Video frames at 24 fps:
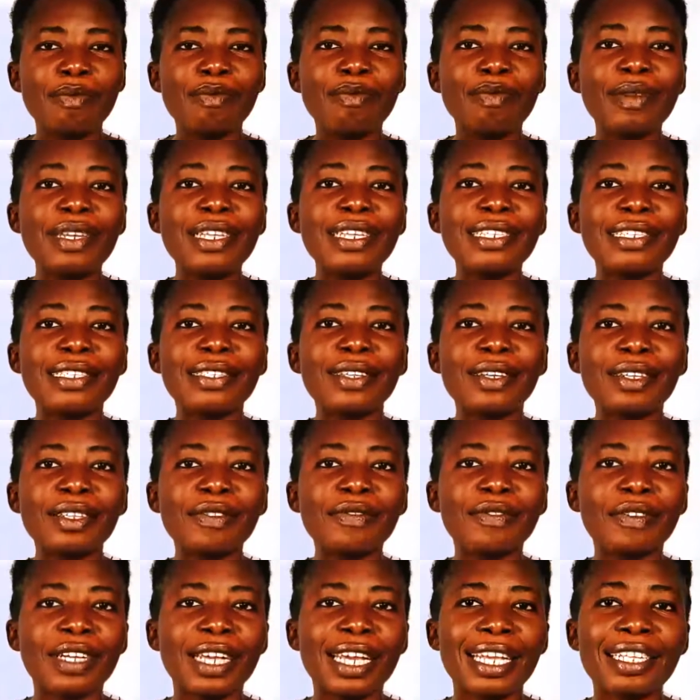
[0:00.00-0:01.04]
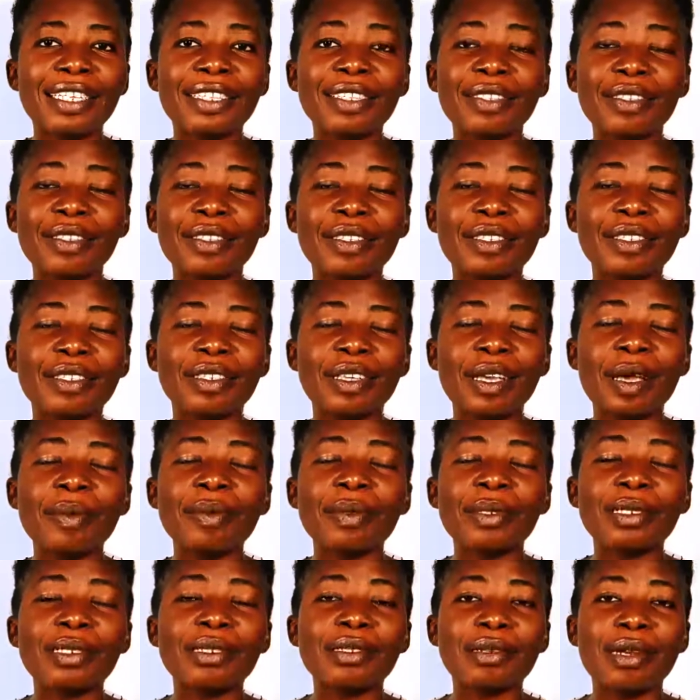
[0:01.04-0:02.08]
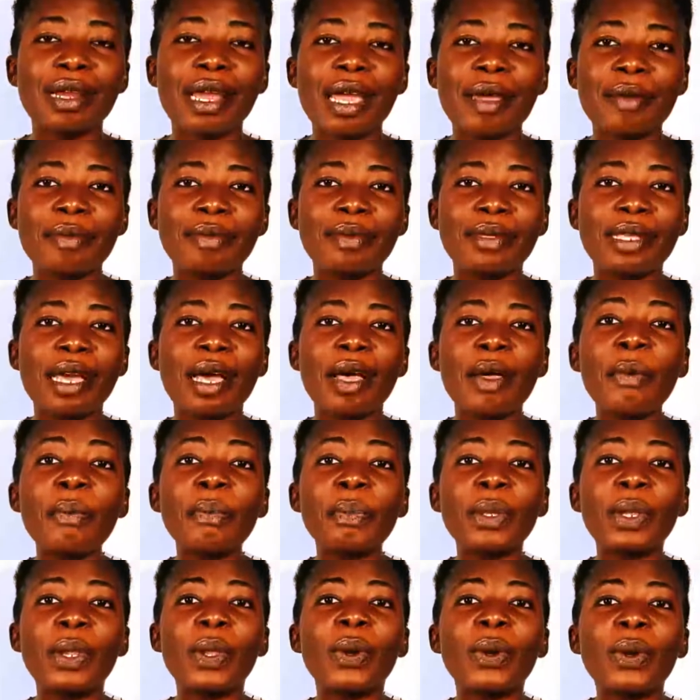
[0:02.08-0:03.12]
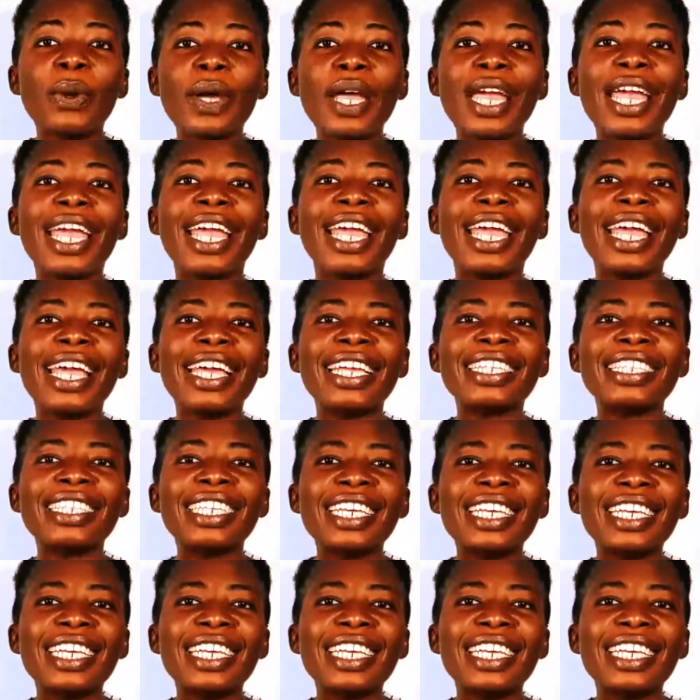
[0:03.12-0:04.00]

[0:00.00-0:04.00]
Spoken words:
Please don't forget to subscribe down below and